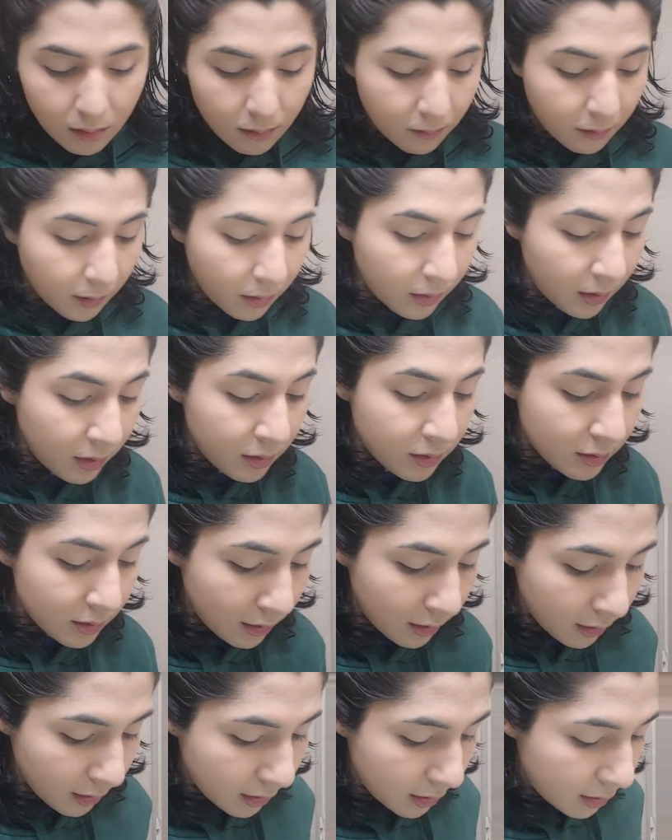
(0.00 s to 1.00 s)
for this
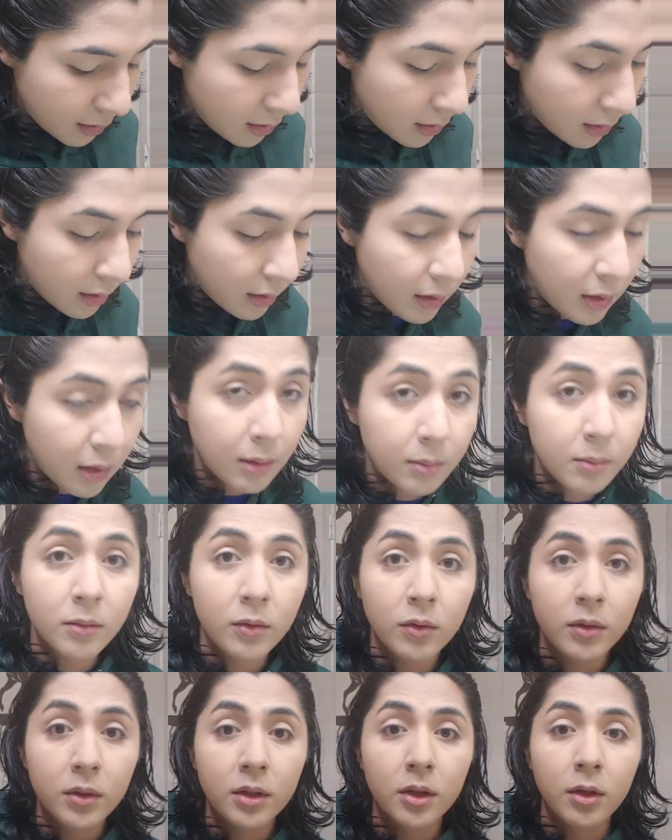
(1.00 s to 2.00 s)
look, I'm
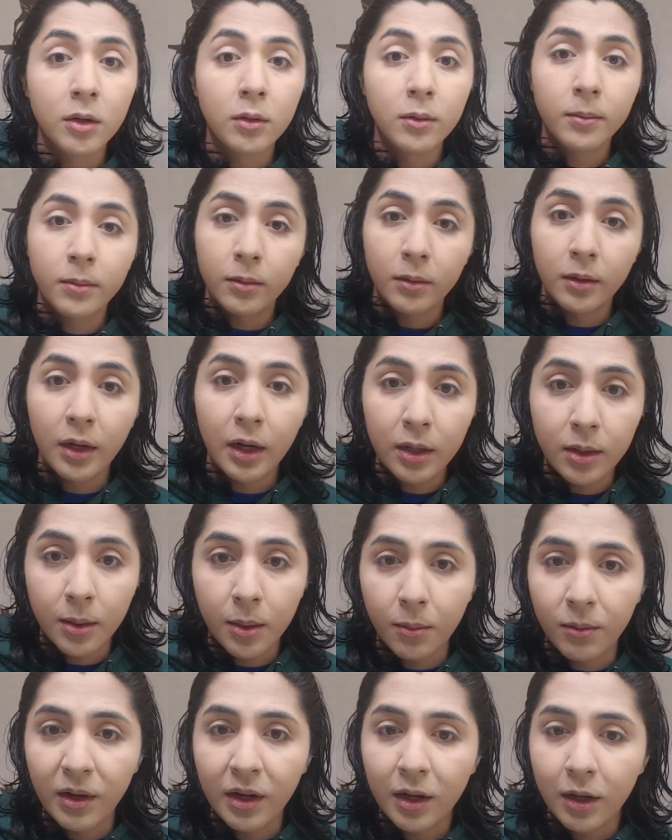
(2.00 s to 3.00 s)
going to go for a
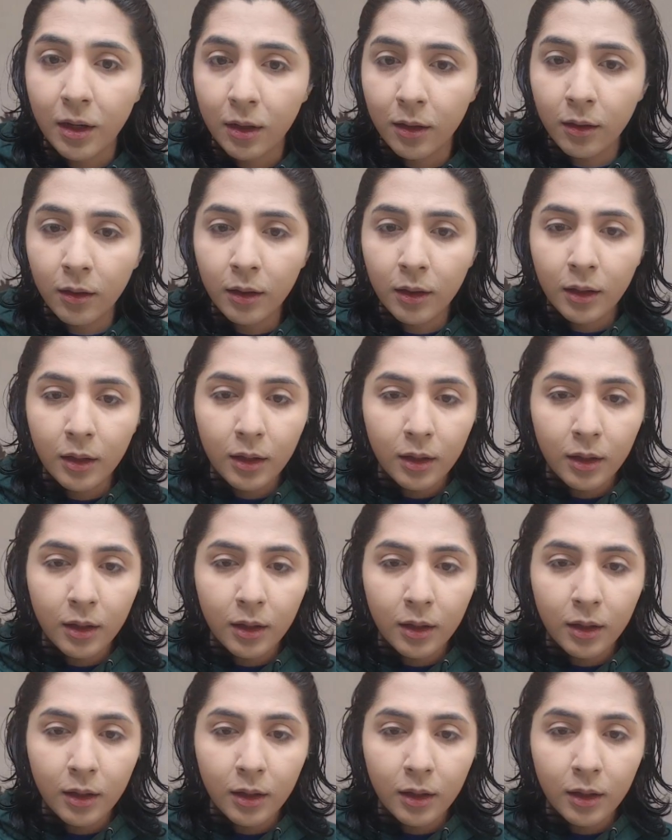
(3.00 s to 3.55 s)
3-color.